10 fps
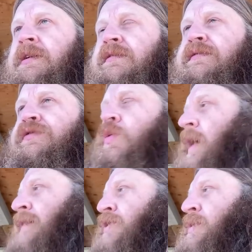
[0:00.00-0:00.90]
for
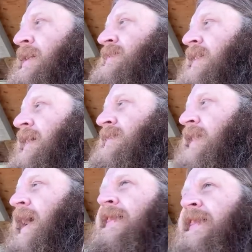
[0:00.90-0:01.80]
whatever reason. It's
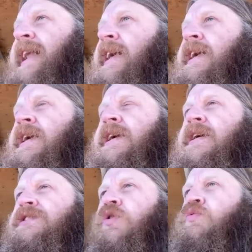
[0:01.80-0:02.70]
like that,
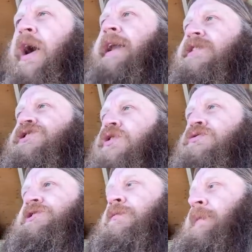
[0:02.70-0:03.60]
to write a
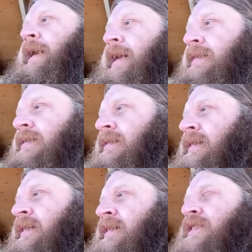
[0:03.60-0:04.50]
sociopath
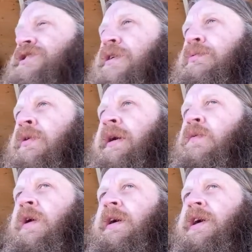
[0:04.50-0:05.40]
to the point
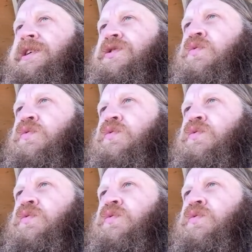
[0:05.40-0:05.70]
where you